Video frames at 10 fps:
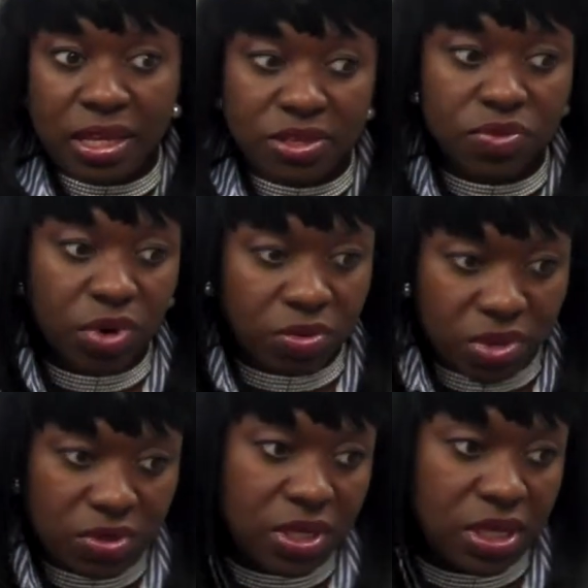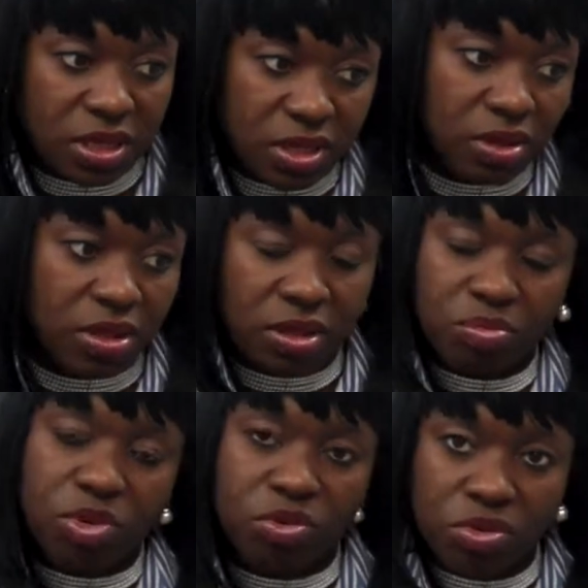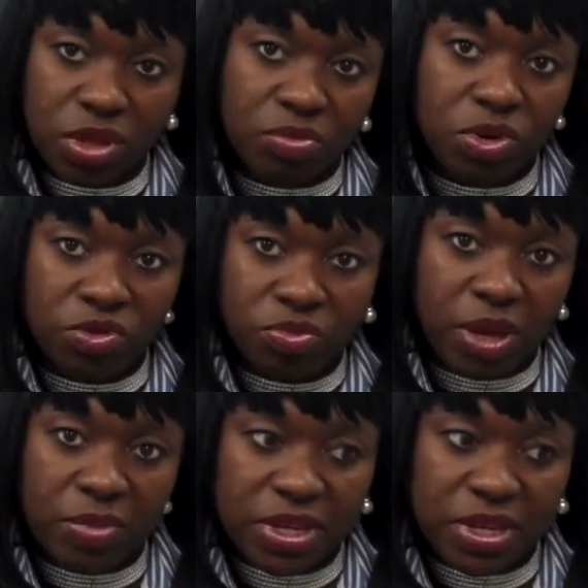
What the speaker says: is where we're going to get the movement,